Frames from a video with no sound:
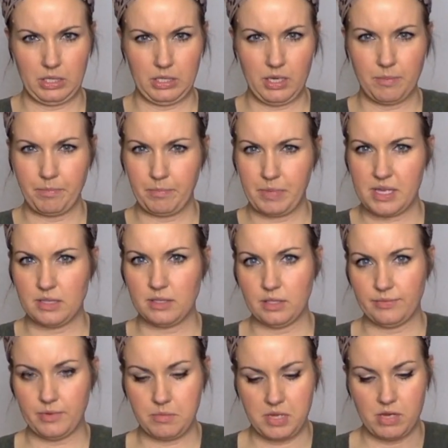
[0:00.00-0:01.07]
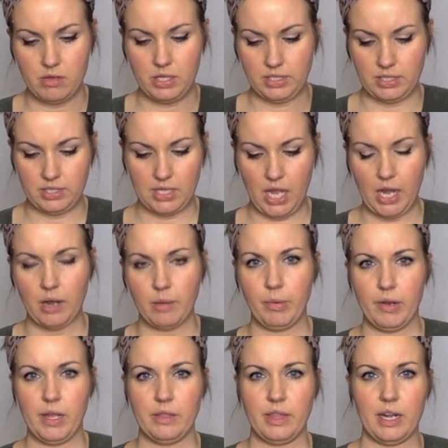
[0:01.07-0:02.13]
up pieces from here. This is not a
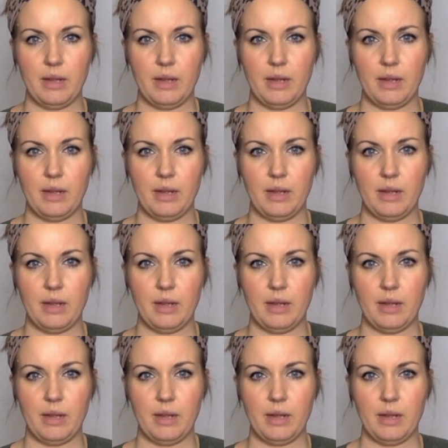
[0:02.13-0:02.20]
brand